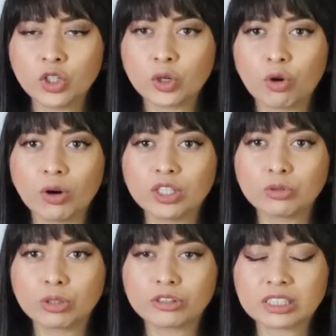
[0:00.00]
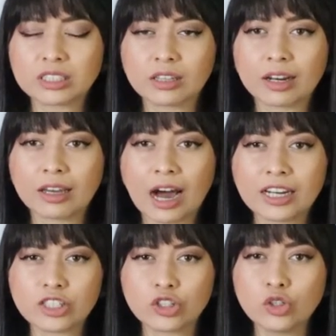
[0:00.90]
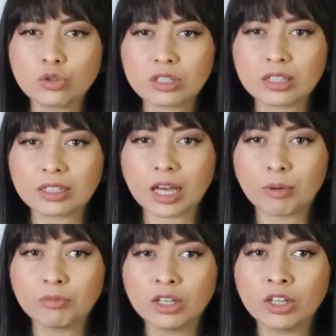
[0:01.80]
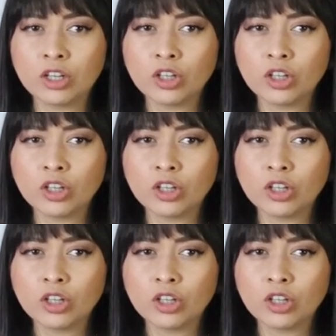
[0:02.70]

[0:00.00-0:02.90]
You're going to understand that God is using them